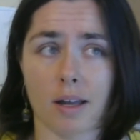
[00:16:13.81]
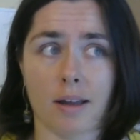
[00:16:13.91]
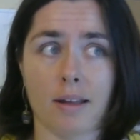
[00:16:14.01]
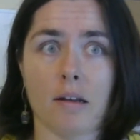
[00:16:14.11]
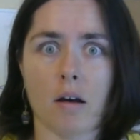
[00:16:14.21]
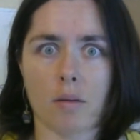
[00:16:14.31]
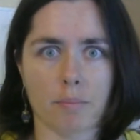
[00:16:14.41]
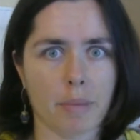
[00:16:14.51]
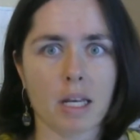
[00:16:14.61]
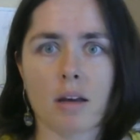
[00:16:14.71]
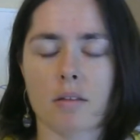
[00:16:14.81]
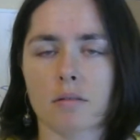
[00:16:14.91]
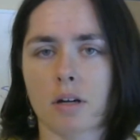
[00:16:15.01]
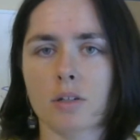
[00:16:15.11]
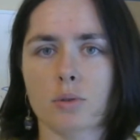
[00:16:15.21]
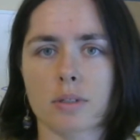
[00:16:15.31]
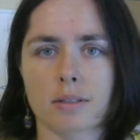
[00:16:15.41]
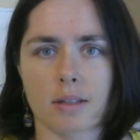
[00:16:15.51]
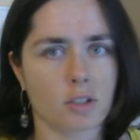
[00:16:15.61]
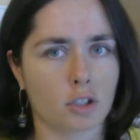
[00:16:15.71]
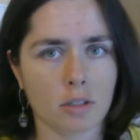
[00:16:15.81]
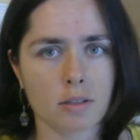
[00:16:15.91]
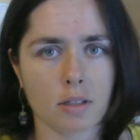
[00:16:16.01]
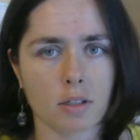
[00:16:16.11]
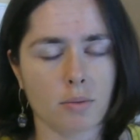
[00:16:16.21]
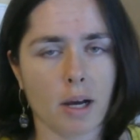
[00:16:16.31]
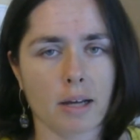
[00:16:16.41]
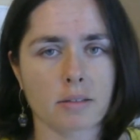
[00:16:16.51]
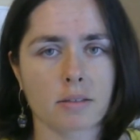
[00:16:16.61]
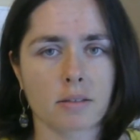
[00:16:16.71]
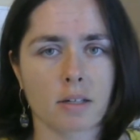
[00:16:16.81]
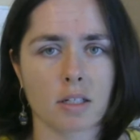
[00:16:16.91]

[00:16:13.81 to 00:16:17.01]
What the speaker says: in many other countries than just the US,